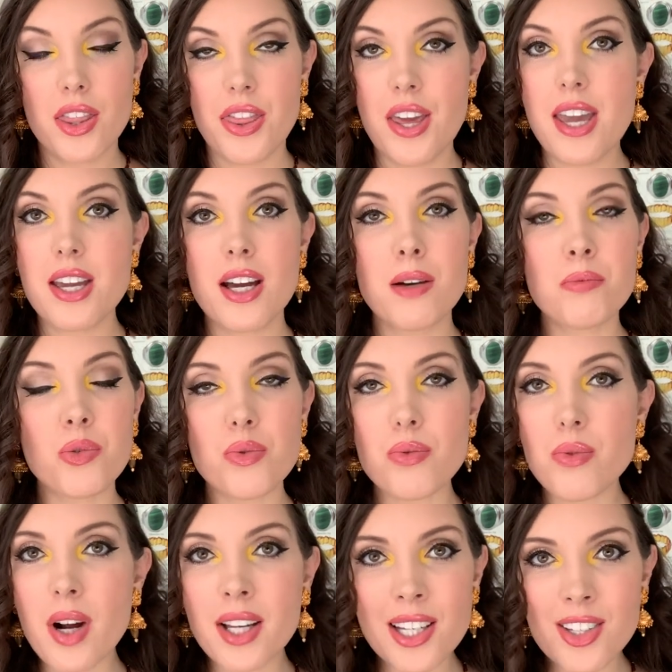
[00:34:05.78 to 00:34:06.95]
they come
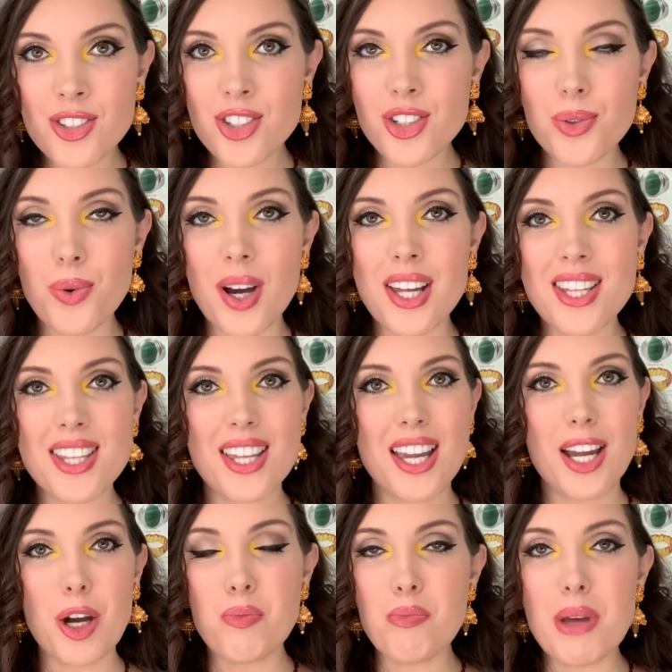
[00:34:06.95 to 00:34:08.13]
running to us like
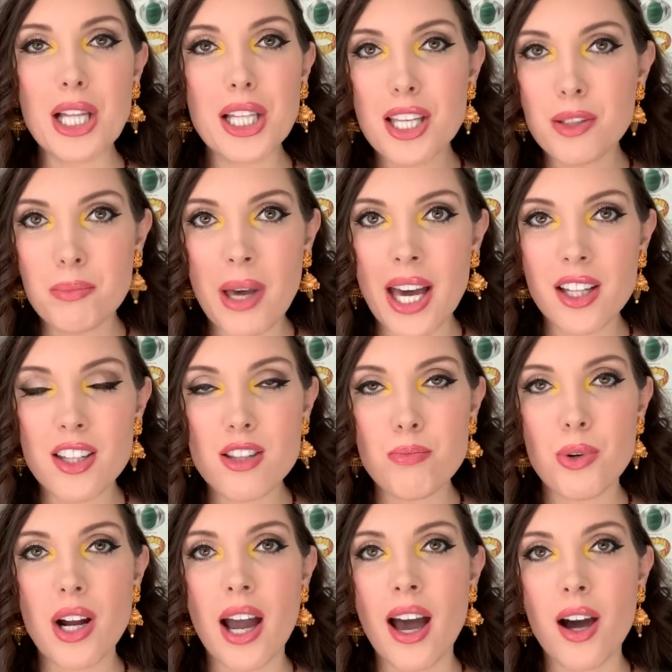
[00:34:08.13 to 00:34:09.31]
a million miles
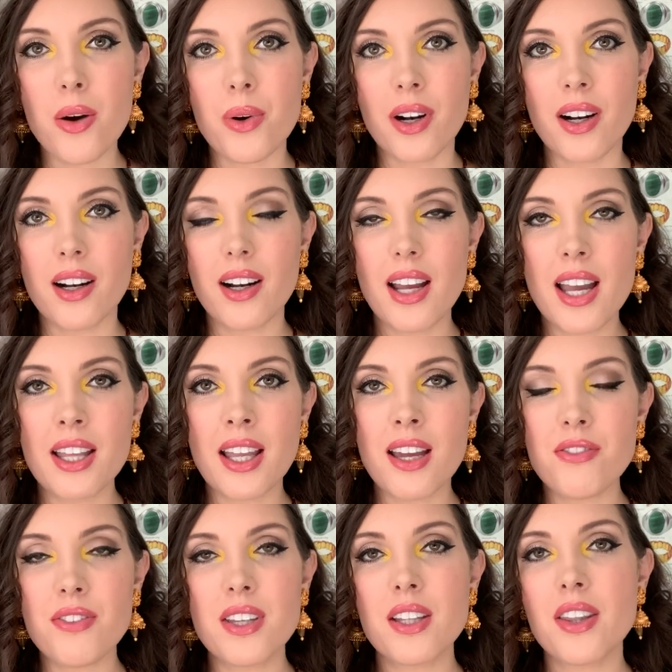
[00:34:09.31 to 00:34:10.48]
per hour. And I
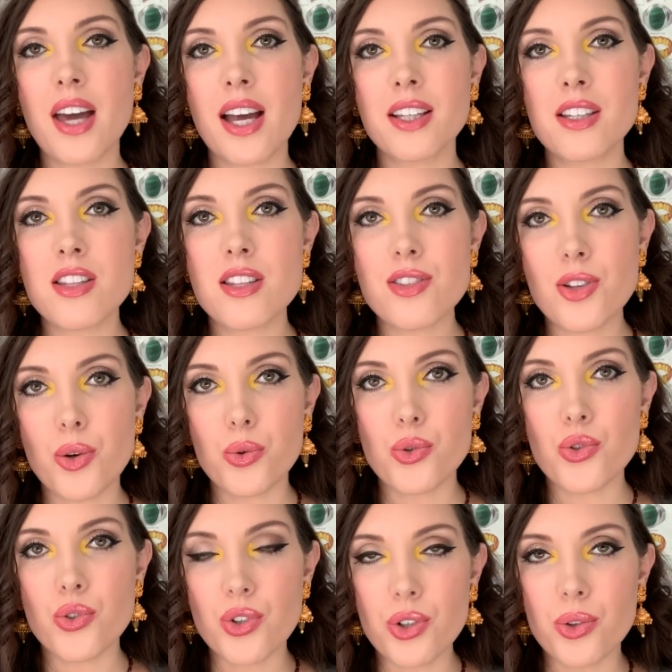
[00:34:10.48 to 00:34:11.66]
feel that is so
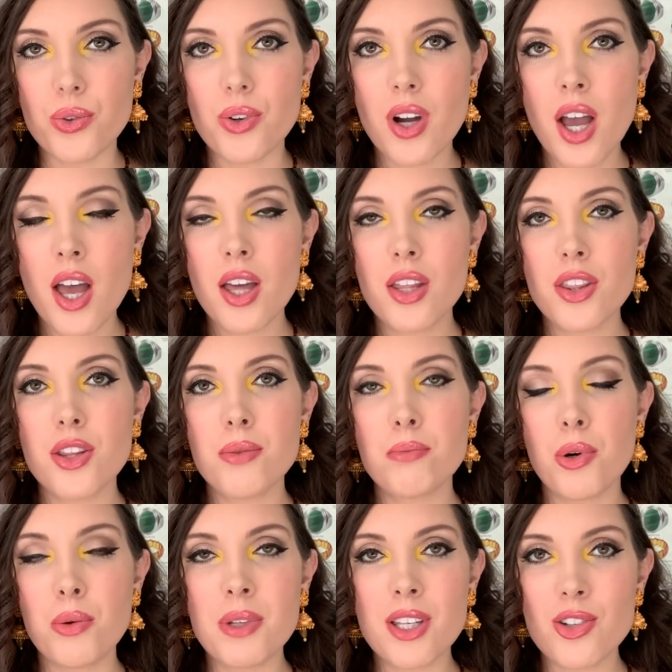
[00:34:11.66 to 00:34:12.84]
true. The
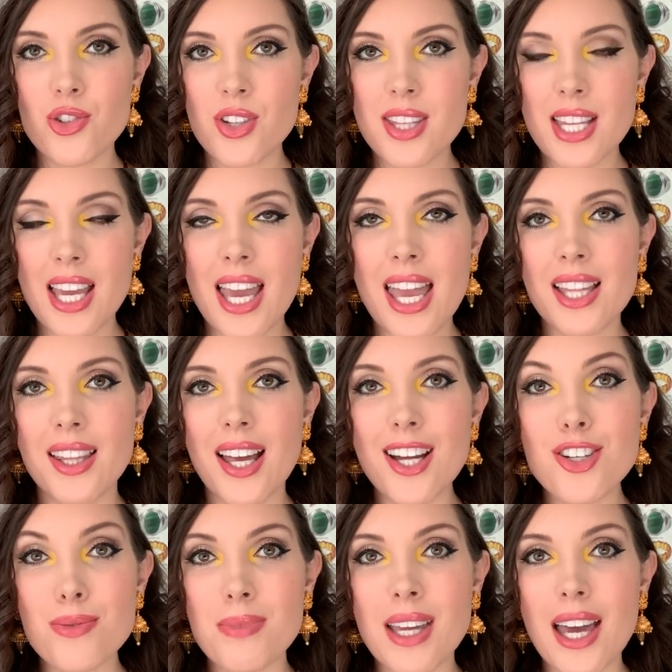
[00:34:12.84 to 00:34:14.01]
moment you just say, "Hey,
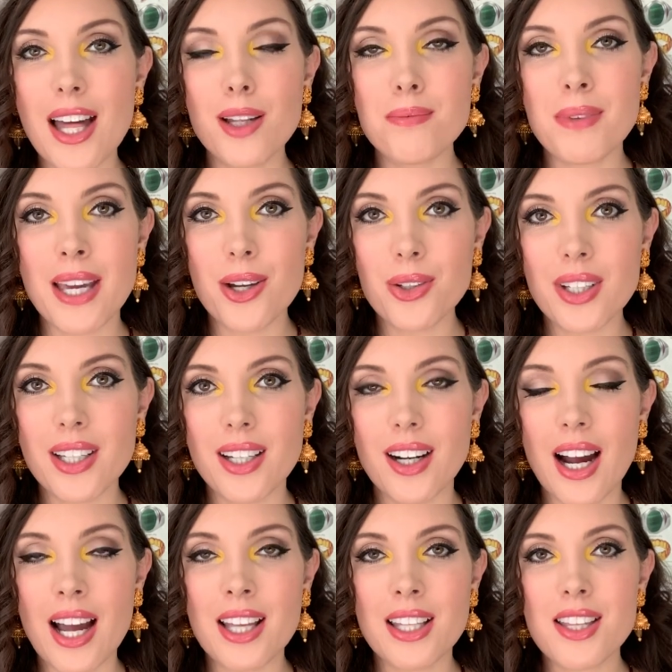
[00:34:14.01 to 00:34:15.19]
Lakshmi, help me out
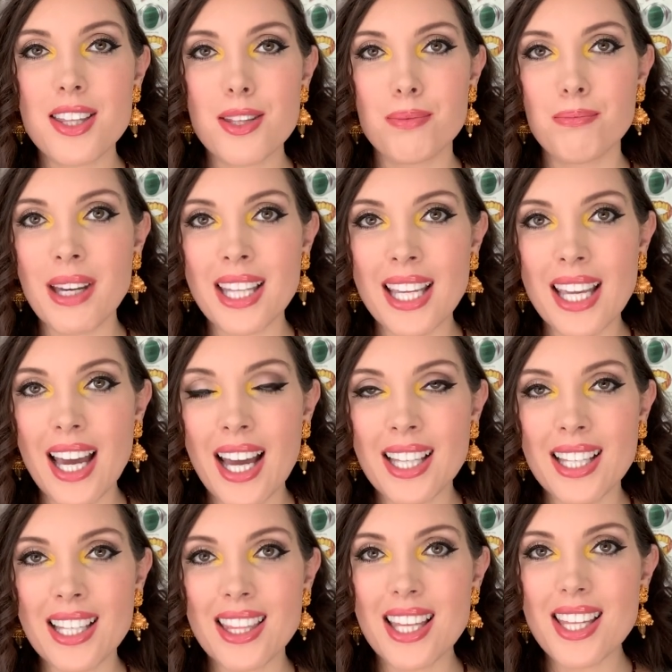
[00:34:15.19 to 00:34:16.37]
here. I need some money. I
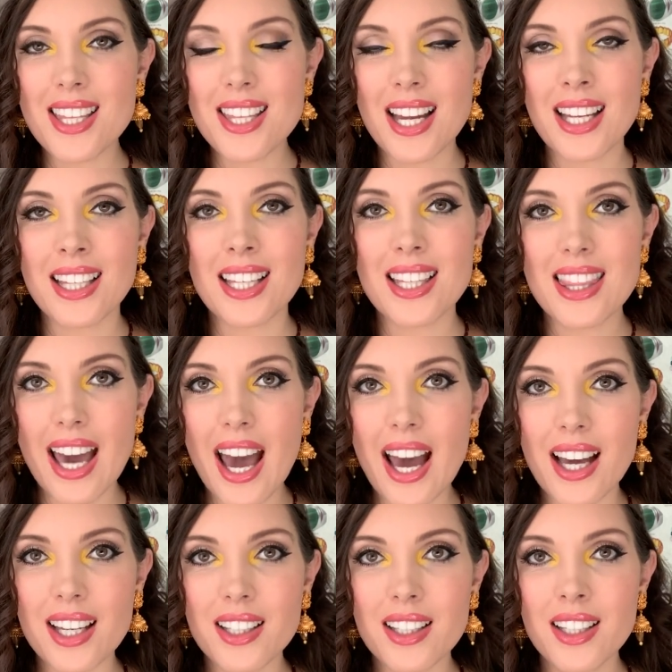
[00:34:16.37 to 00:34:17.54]
need this. I need
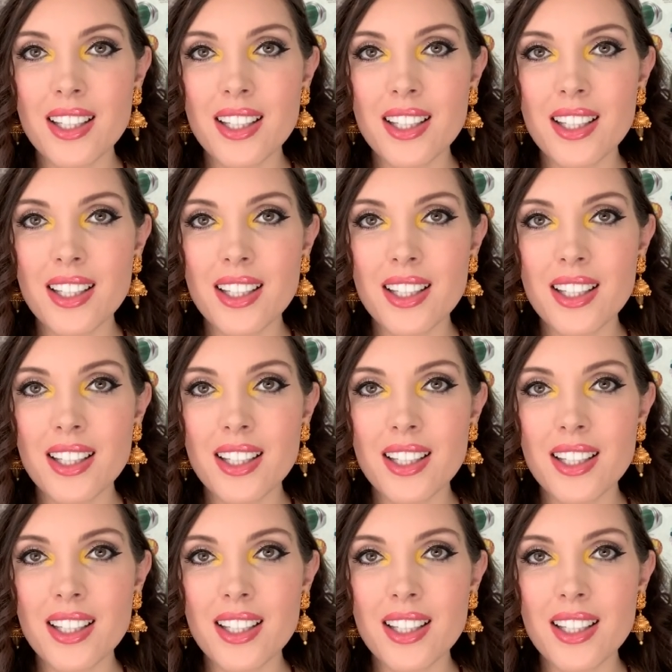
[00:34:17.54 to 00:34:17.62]
that."